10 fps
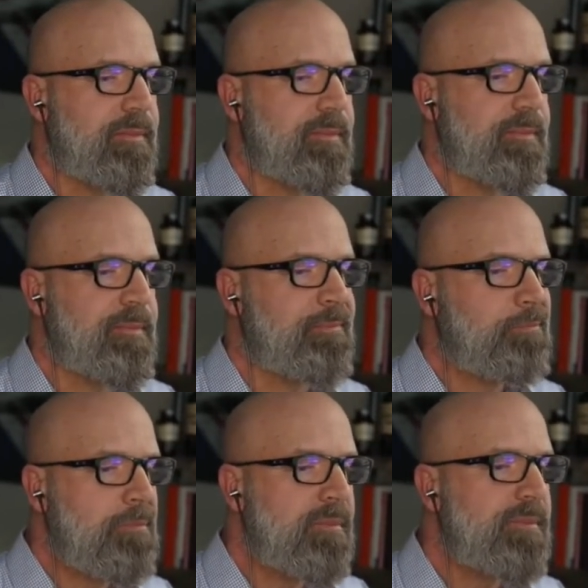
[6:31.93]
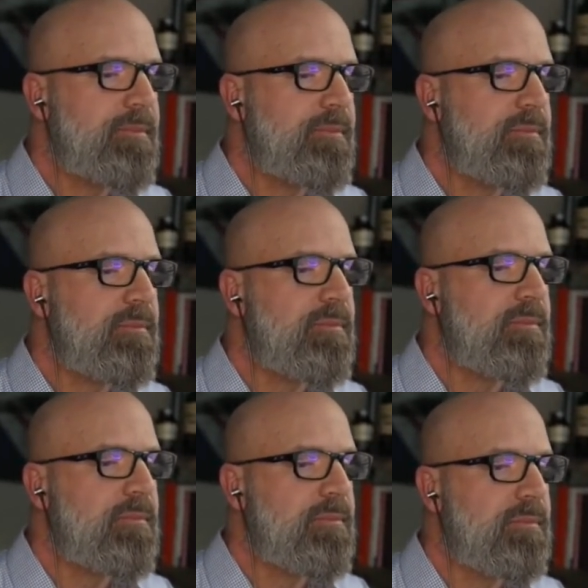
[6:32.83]

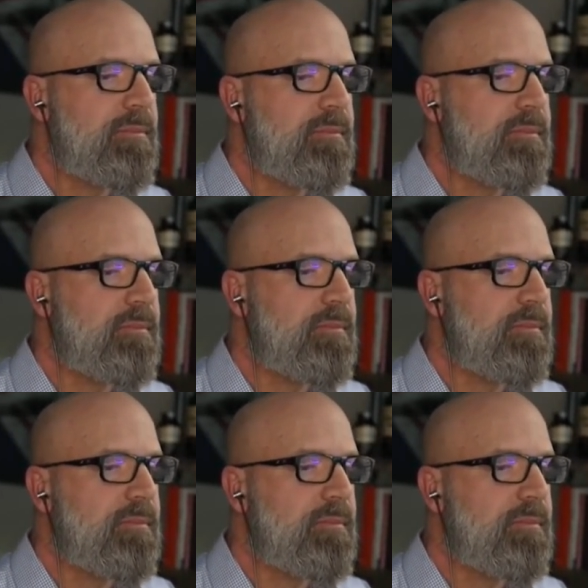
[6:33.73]
[no speech]